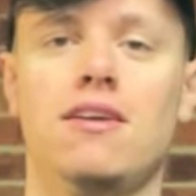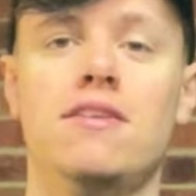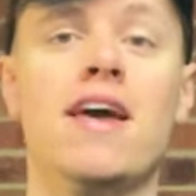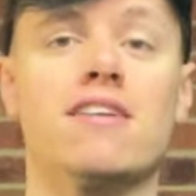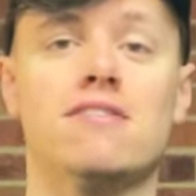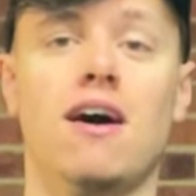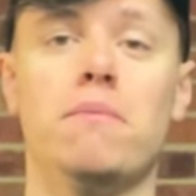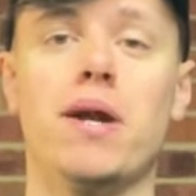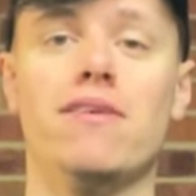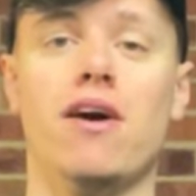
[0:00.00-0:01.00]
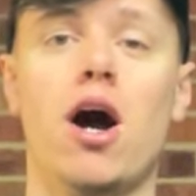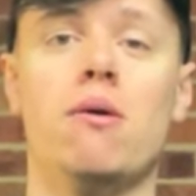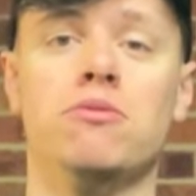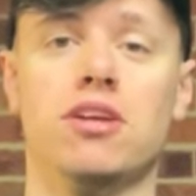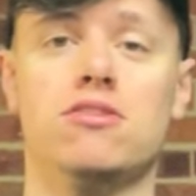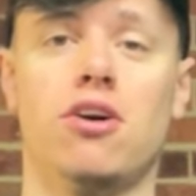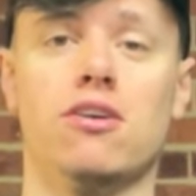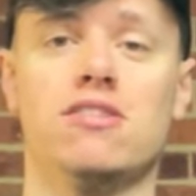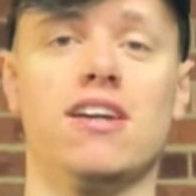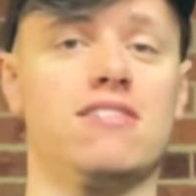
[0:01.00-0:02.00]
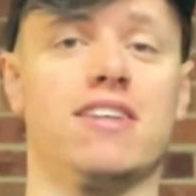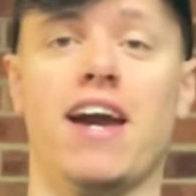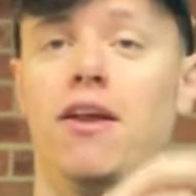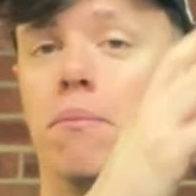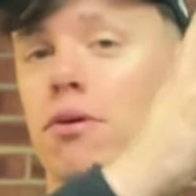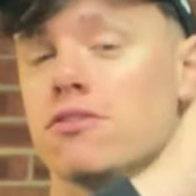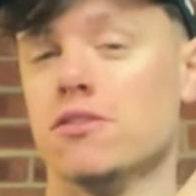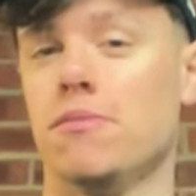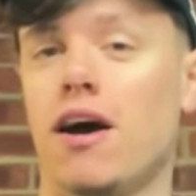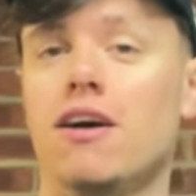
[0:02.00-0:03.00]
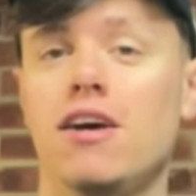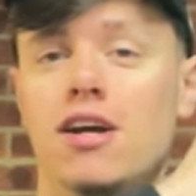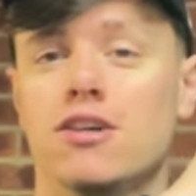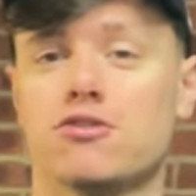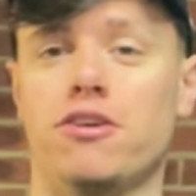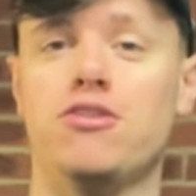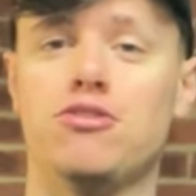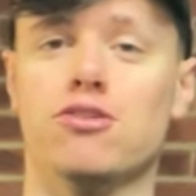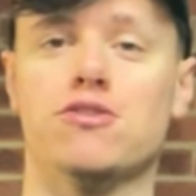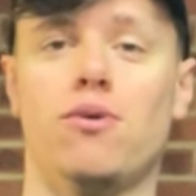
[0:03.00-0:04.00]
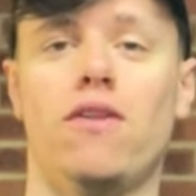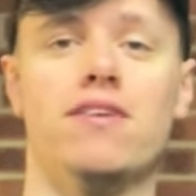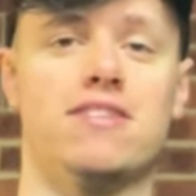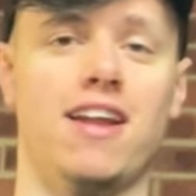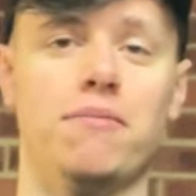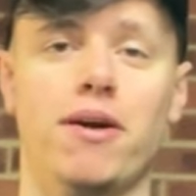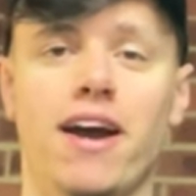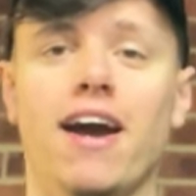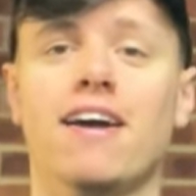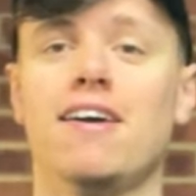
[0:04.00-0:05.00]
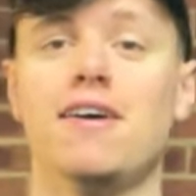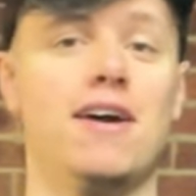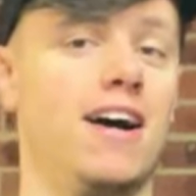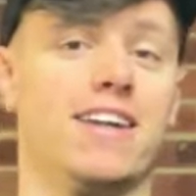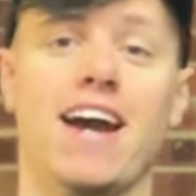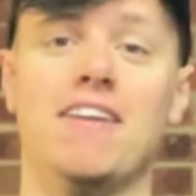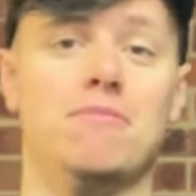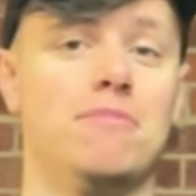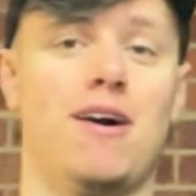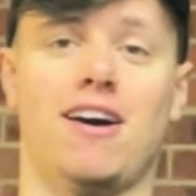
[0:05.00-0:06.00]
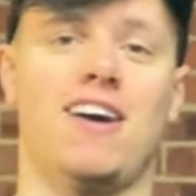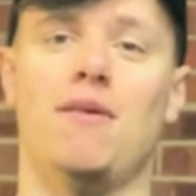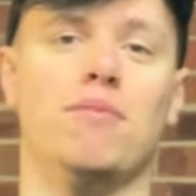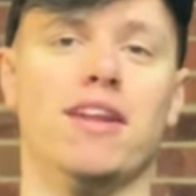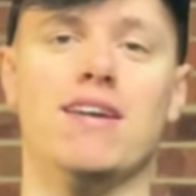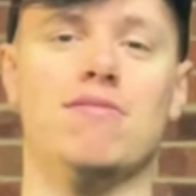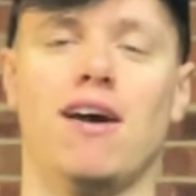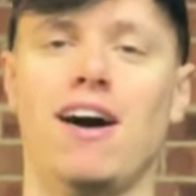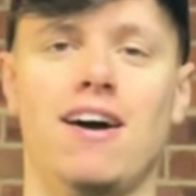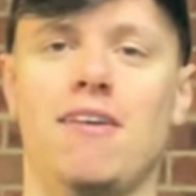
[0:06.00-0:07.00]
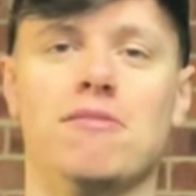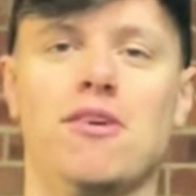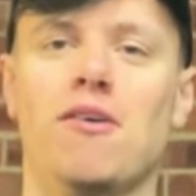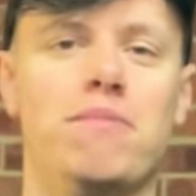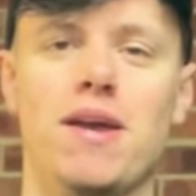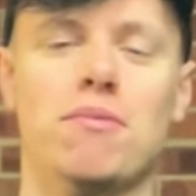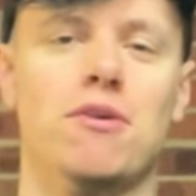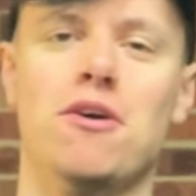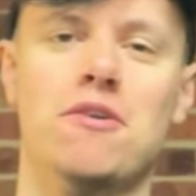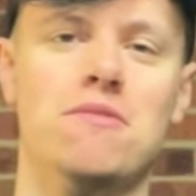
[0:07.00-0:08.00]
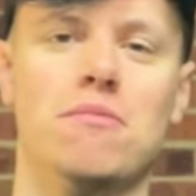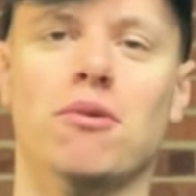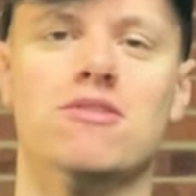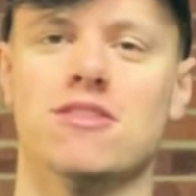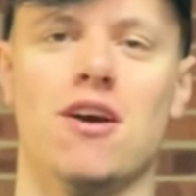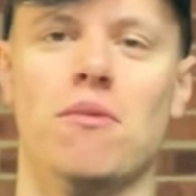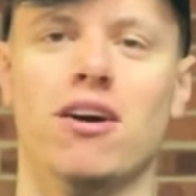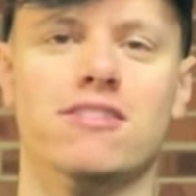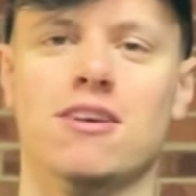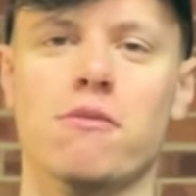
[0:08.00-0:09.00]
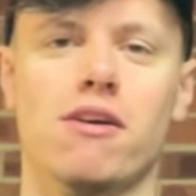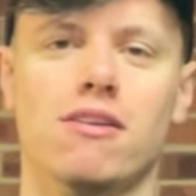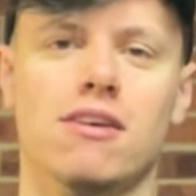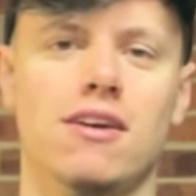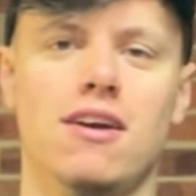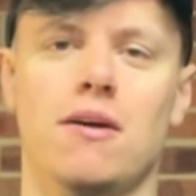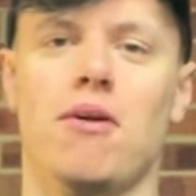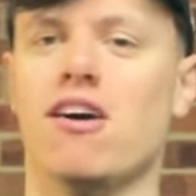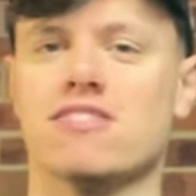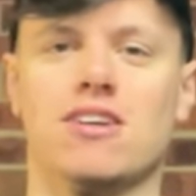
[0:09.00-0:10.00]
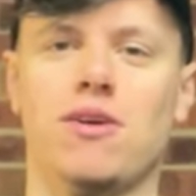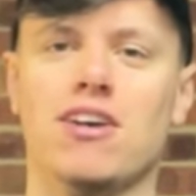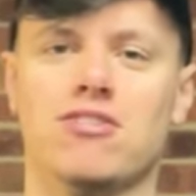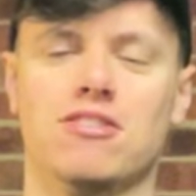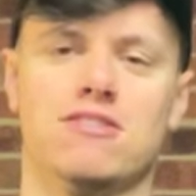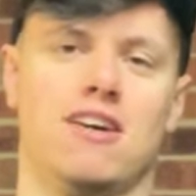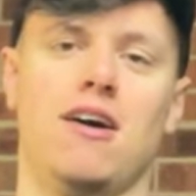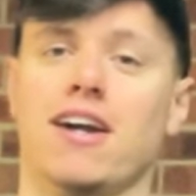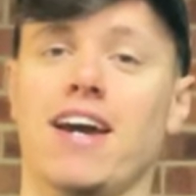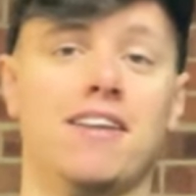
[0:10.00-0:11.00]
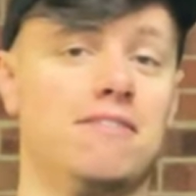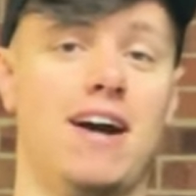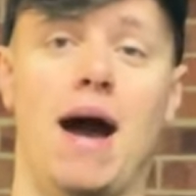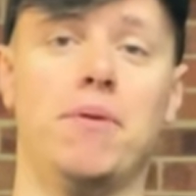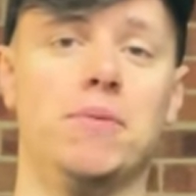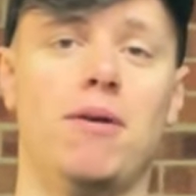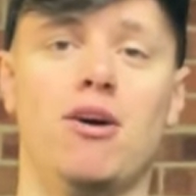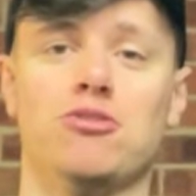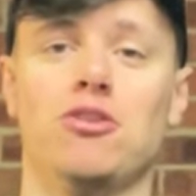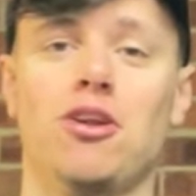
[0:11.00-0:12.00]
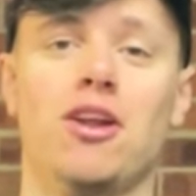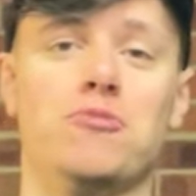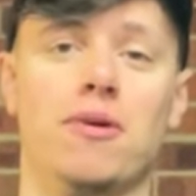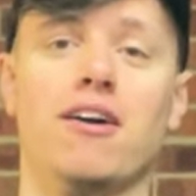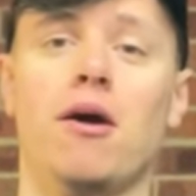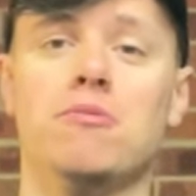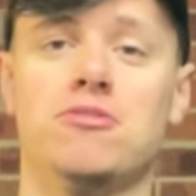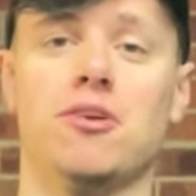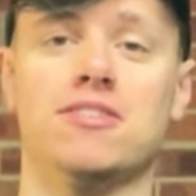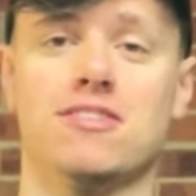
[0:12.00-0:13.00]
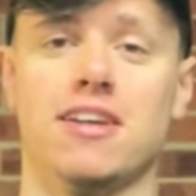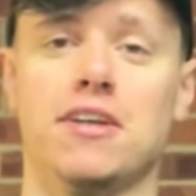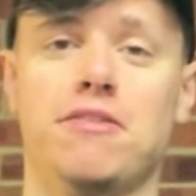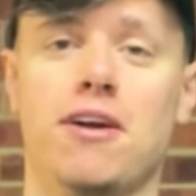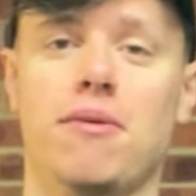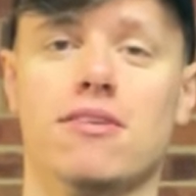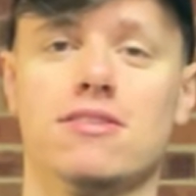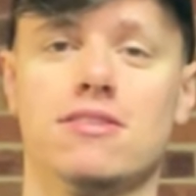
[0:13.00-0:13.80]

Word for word: Next up, we have OMG Toxics. Again, I'll put some uh, screenshots of what they set up here. Again, I can't believe that I've got people who want to know what I do and I'm asking questions. So again, happy to pass on knowledge. But OMG Toxics, thank you very much.